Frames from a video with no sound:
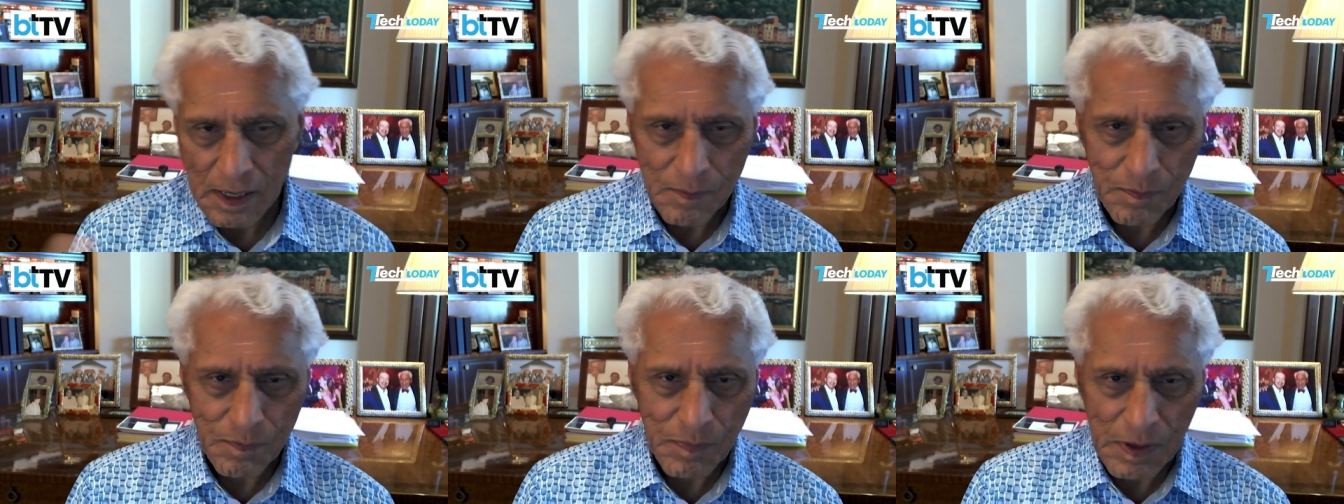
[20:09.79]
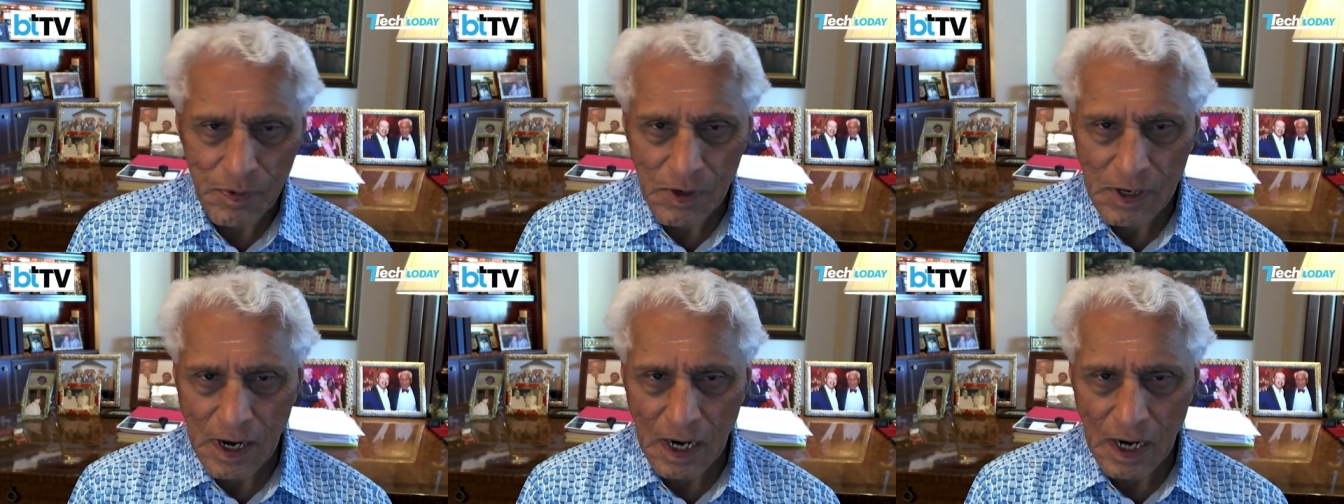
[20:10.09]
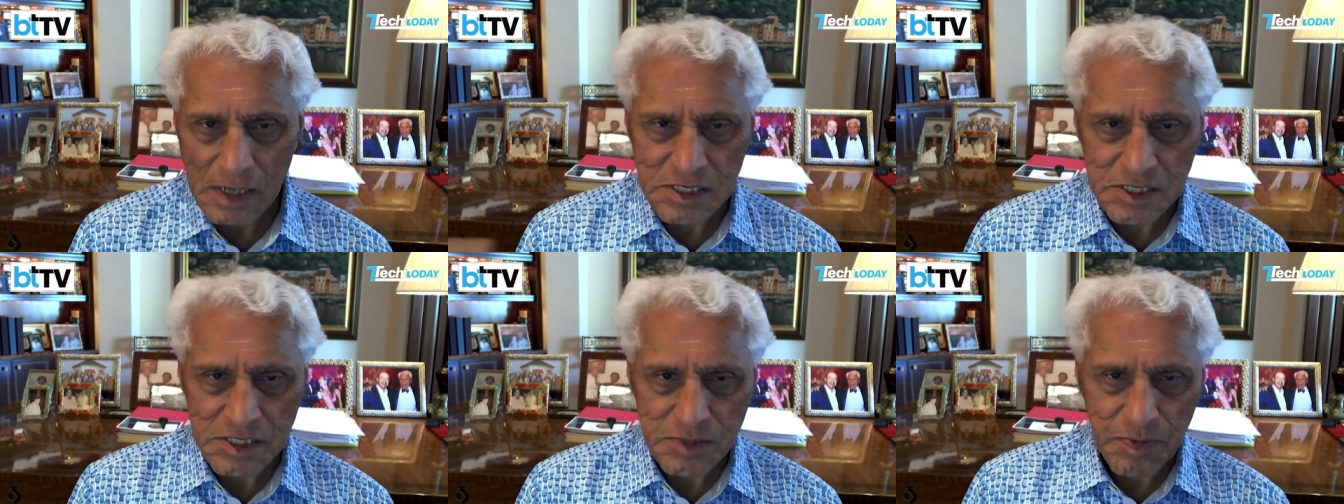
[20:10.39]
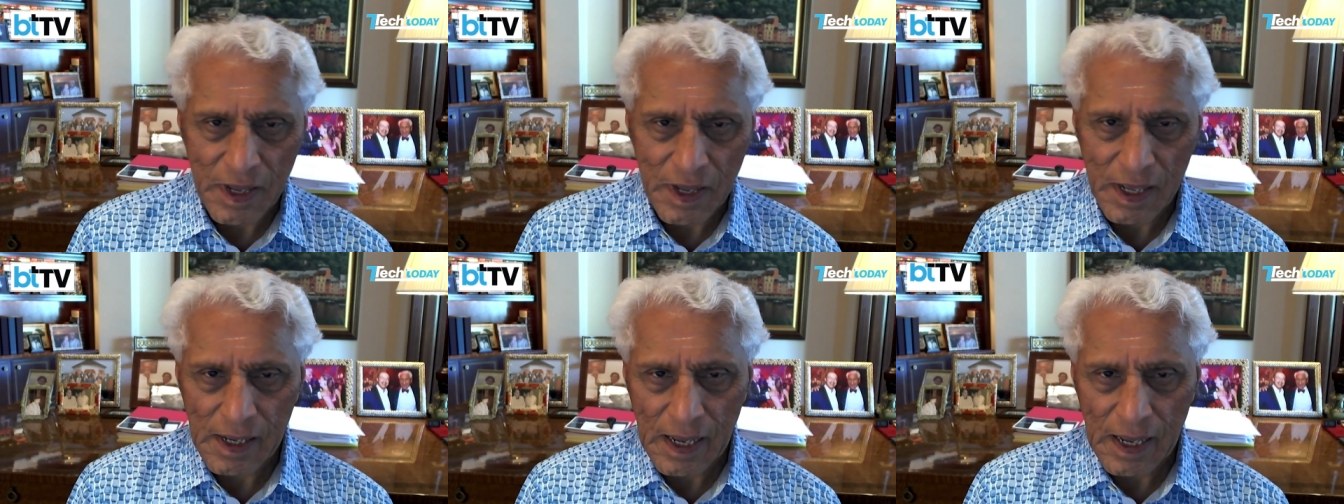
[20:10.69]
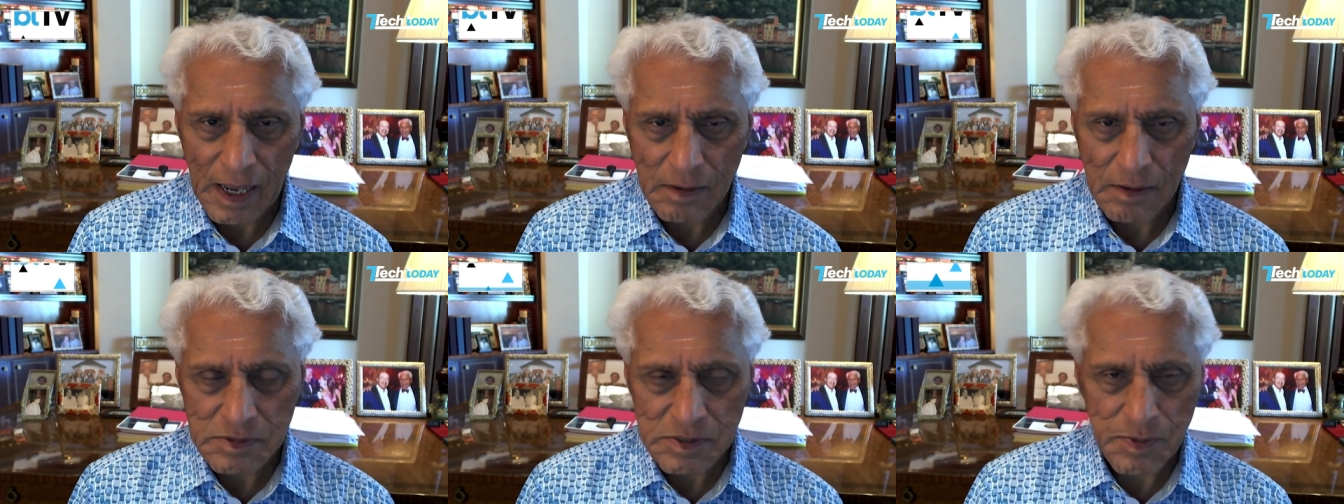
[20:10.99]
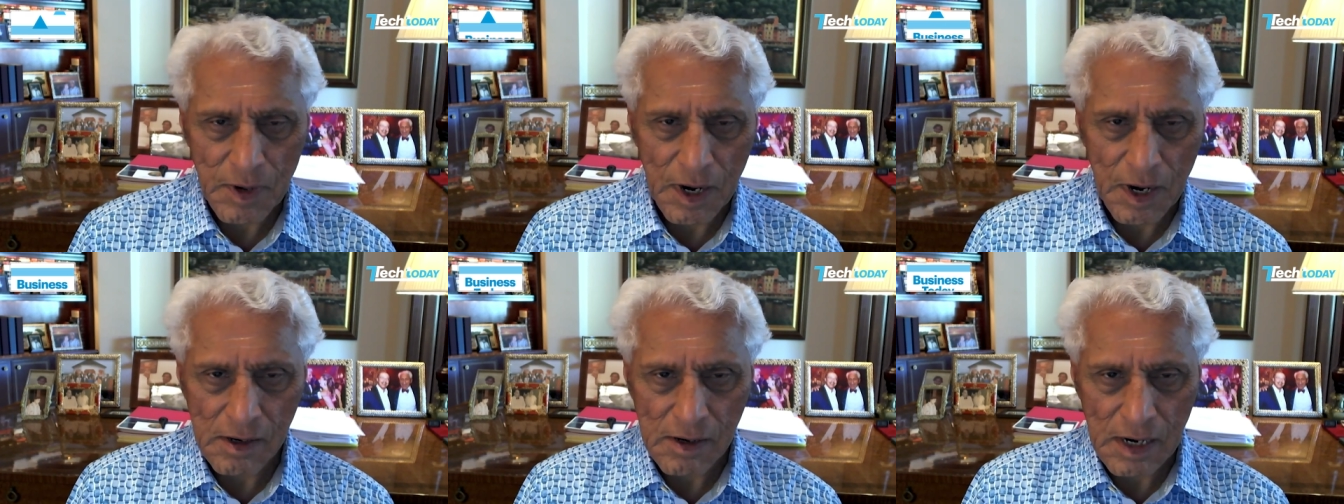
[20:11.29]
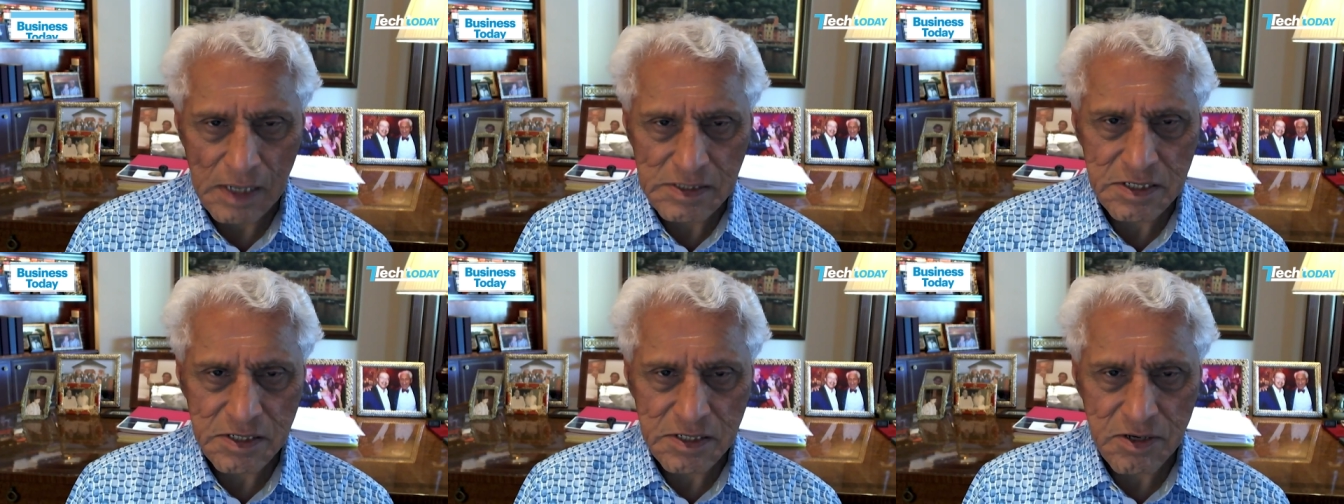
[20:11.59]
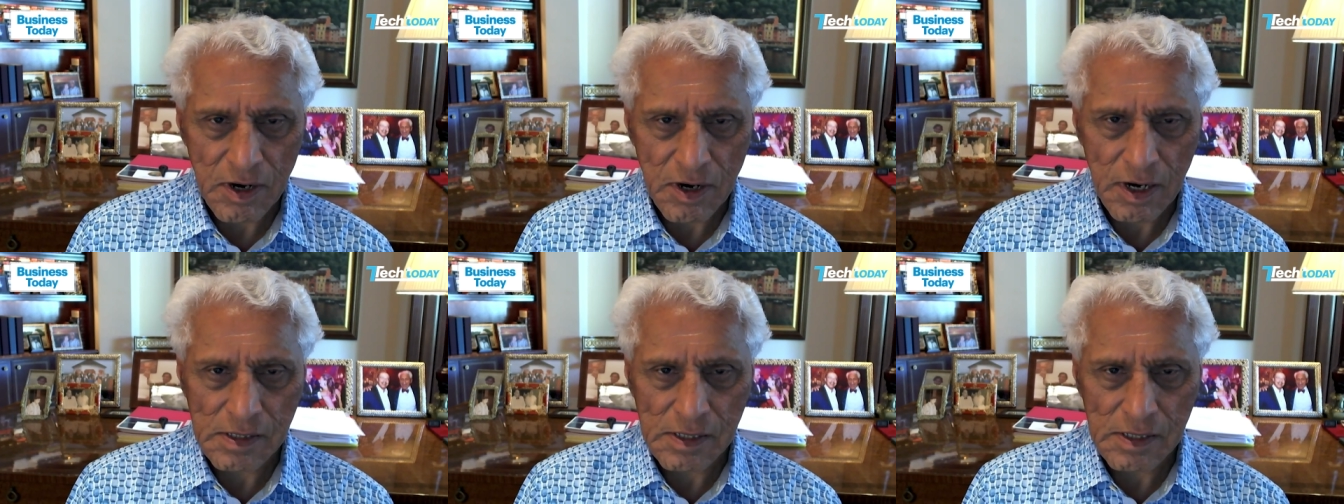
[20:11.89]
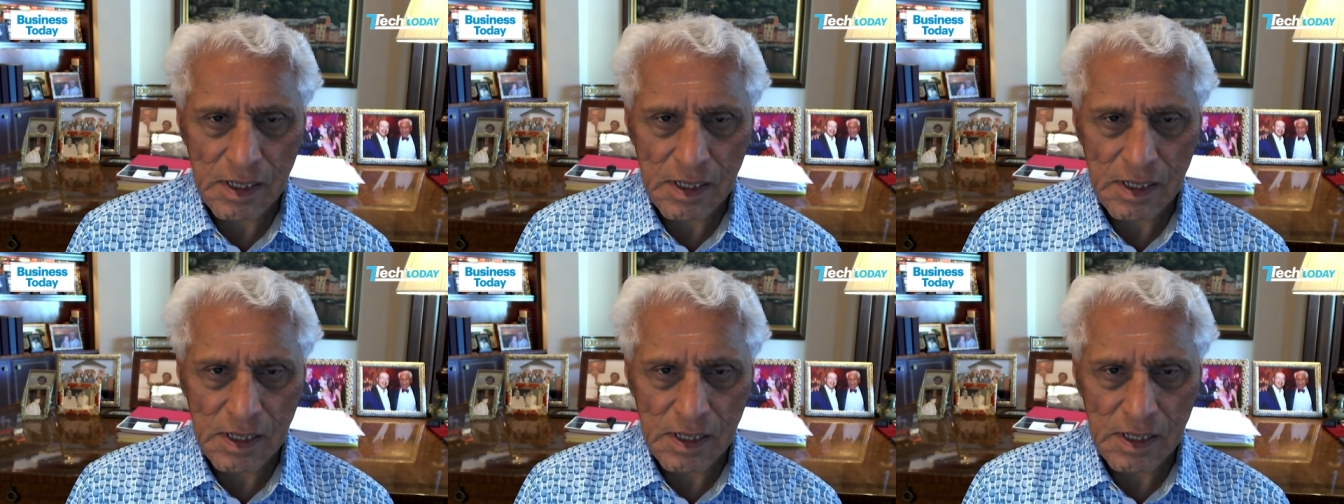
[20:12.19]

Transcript: people can't just play games by registering